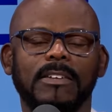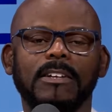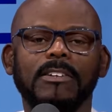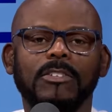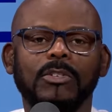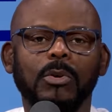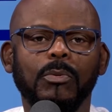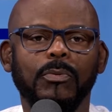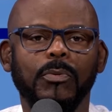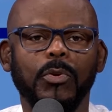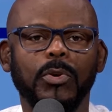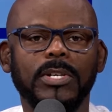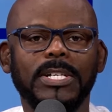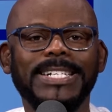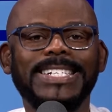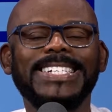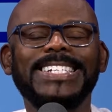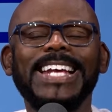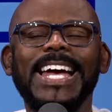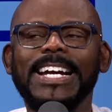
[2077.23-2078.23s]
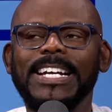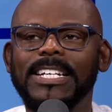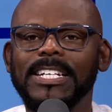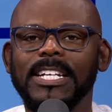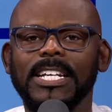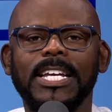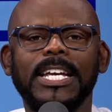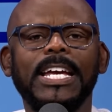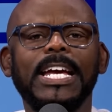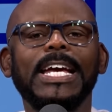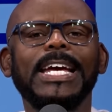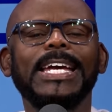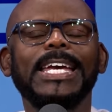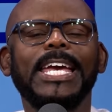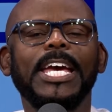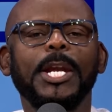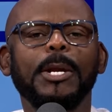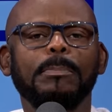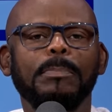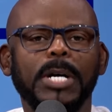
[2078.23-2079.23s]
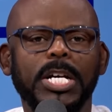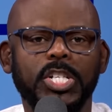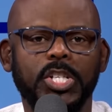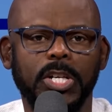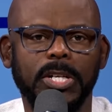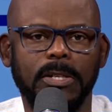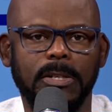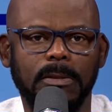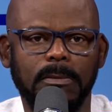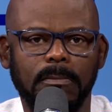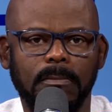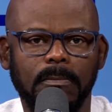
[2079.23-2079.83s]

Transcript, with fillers: and so forth. Secondly, get a budget.